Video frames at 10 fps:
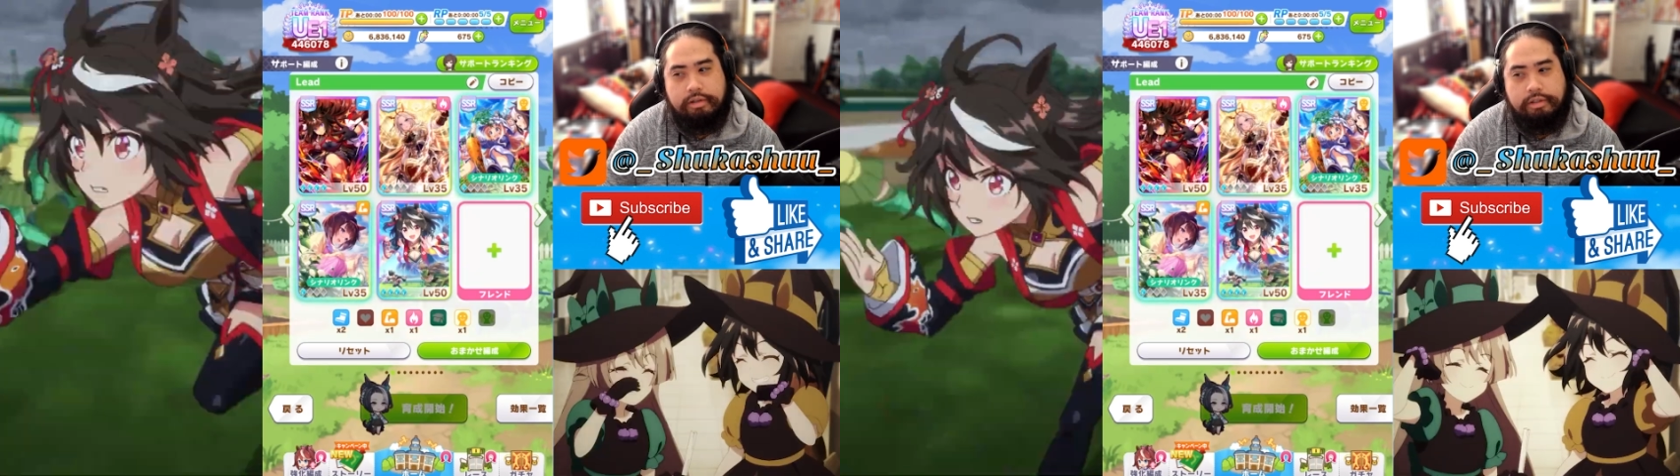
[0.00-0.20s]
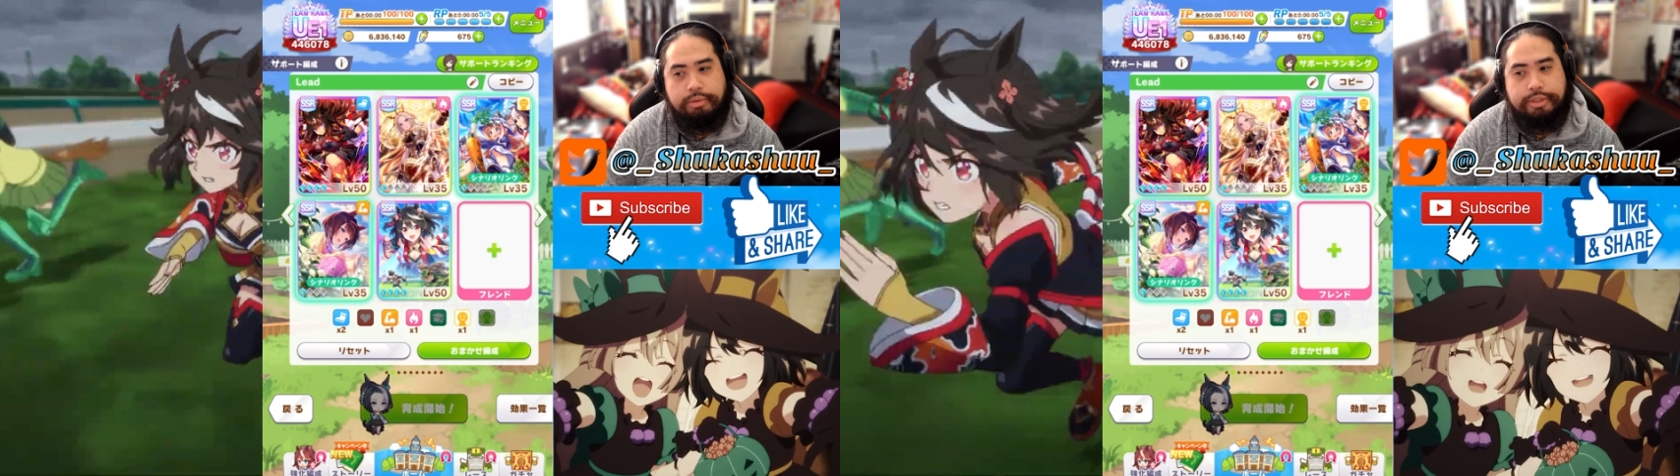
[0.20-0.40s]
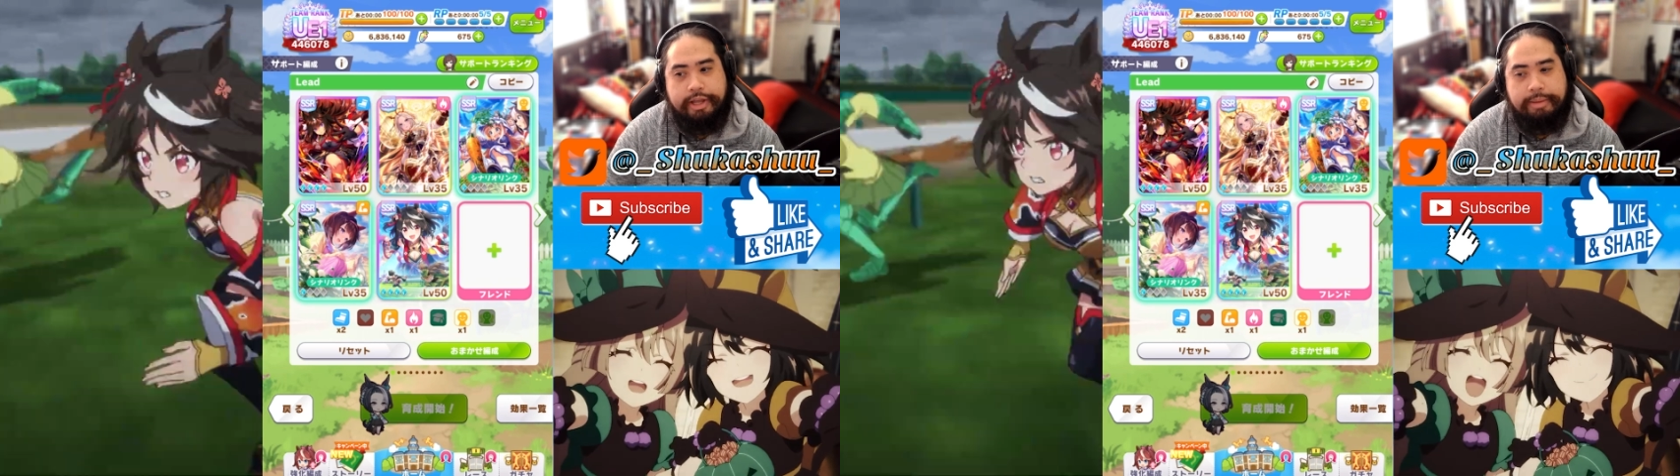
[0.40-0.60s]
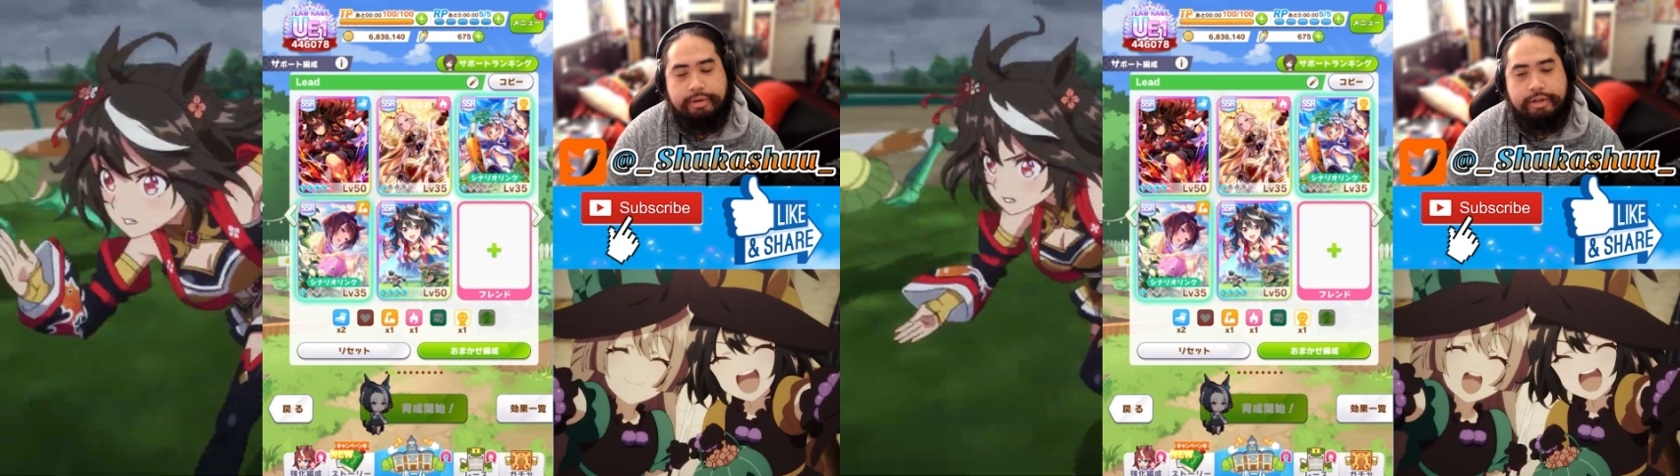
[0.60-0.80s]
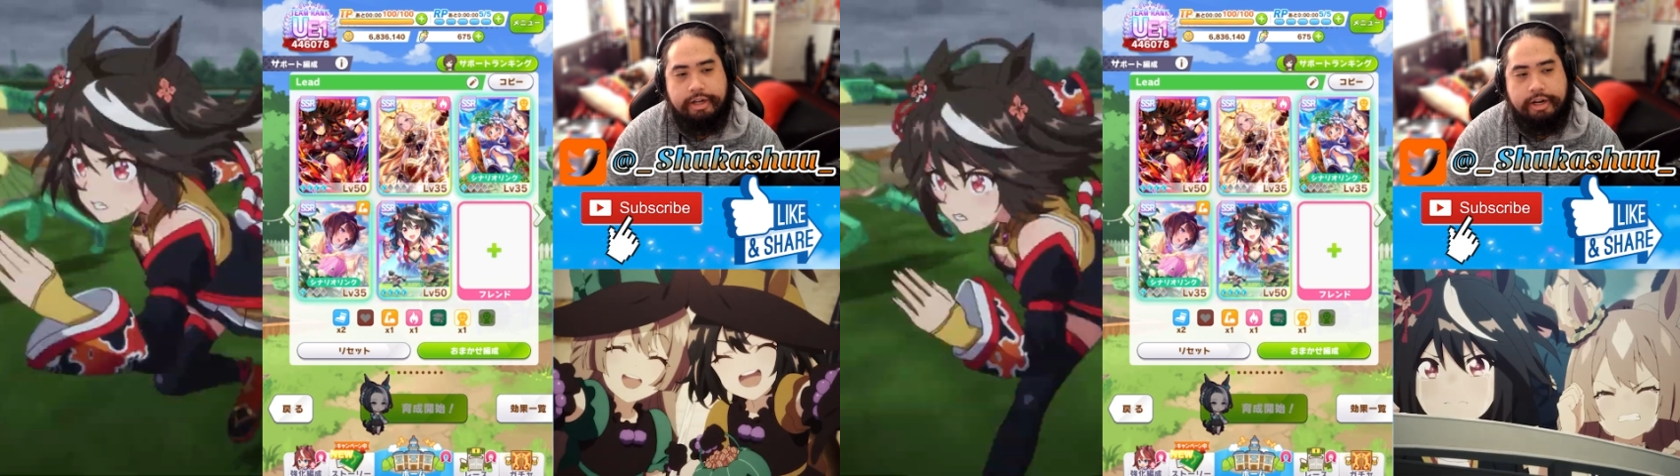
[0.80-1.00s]
do
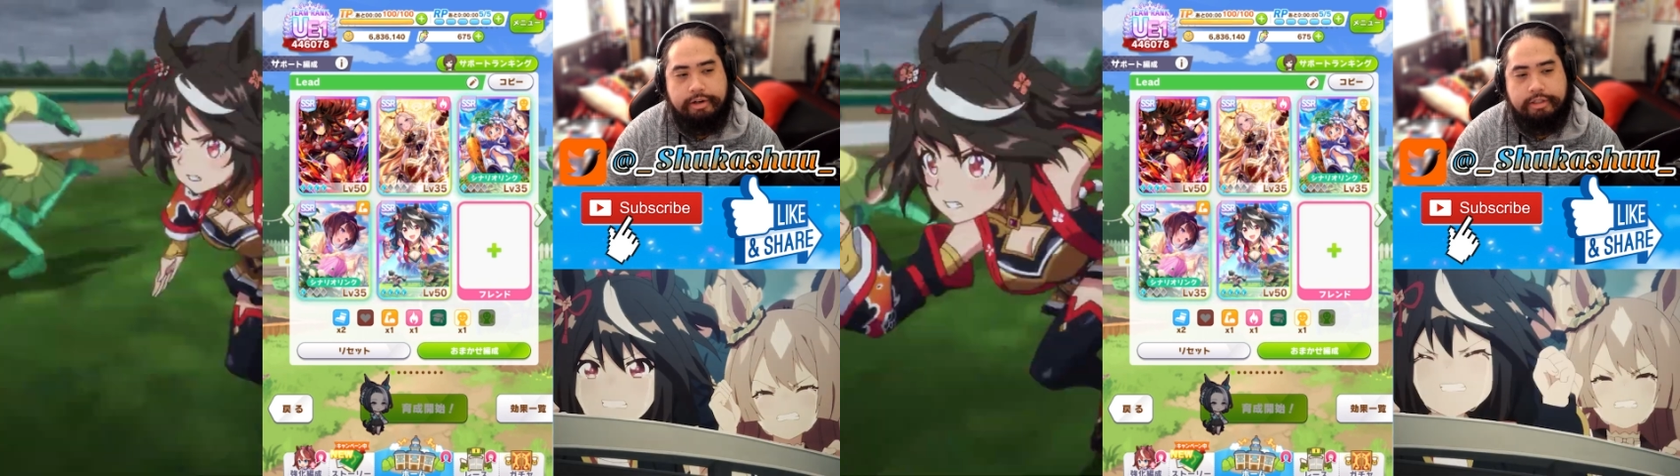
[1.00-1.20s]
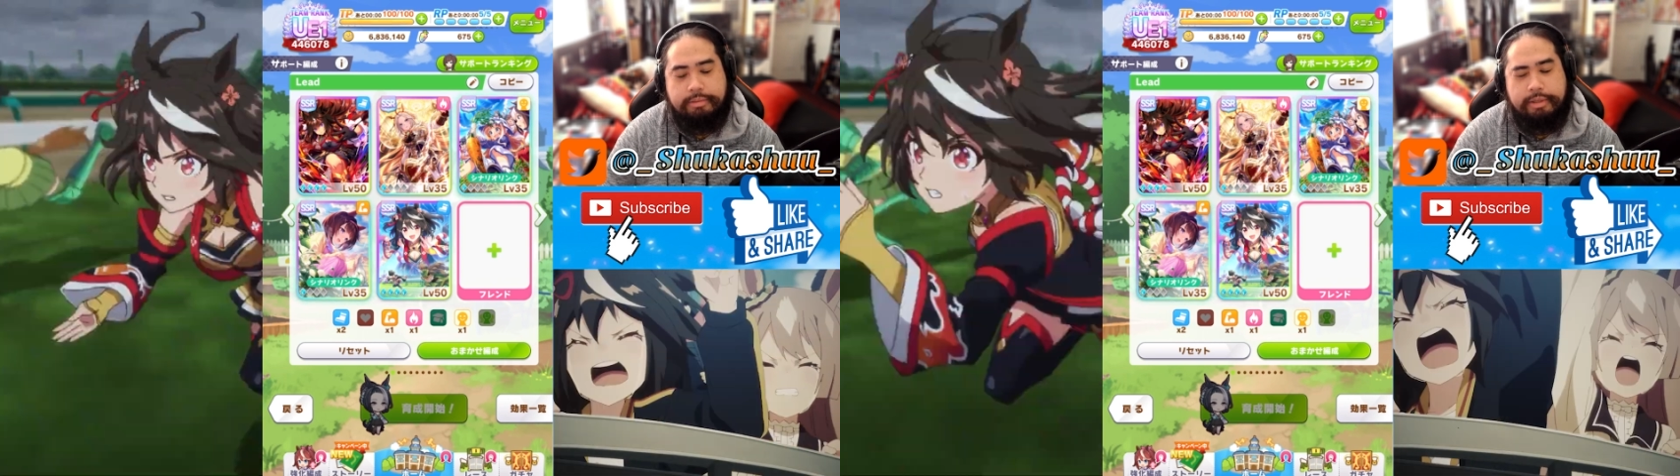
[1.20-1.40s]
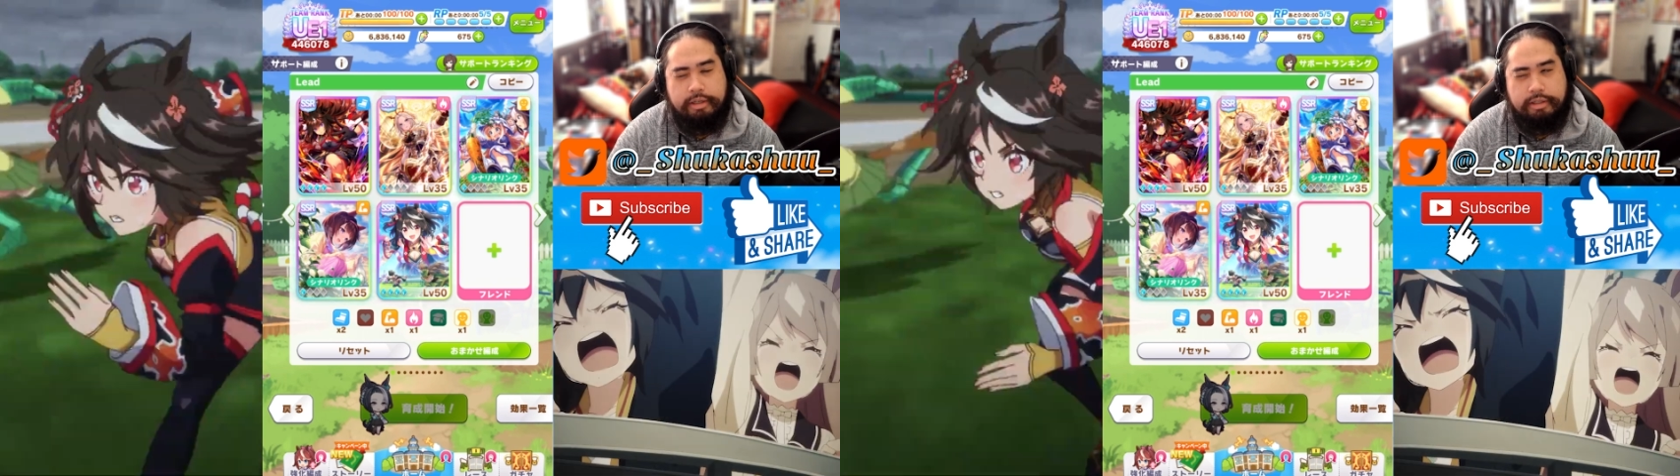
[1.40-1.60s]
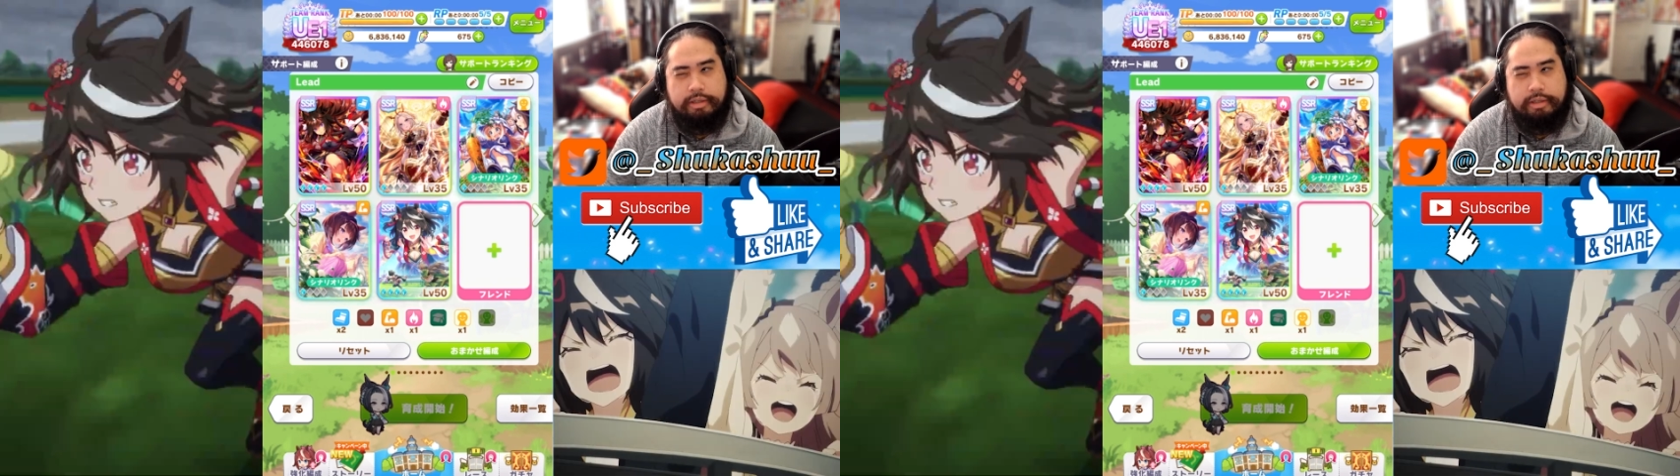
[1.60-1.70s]
stamina inheritance because